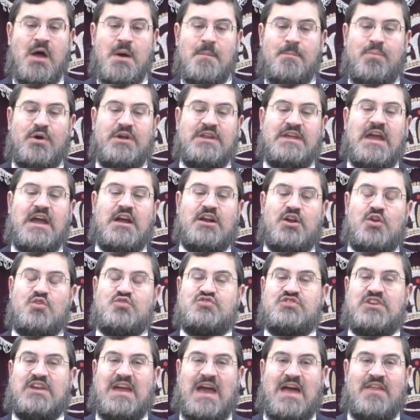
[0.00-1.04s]
putting it close
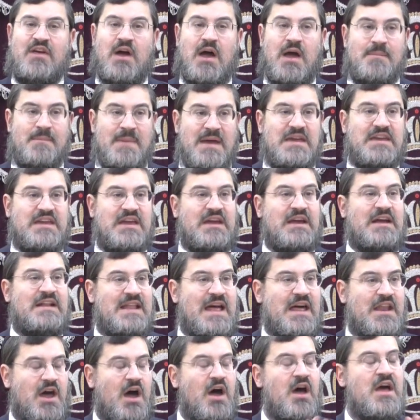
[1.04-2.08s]
together and making a
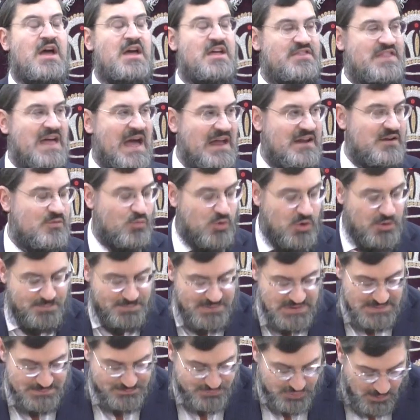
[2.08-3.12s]
letter, that would
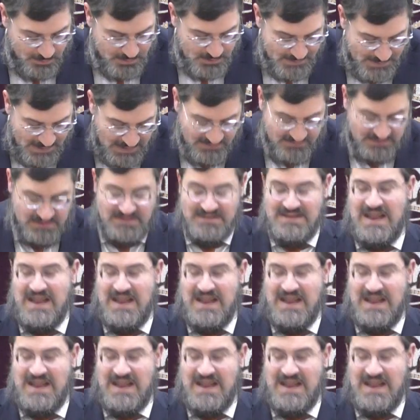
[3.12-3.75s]
be problematic.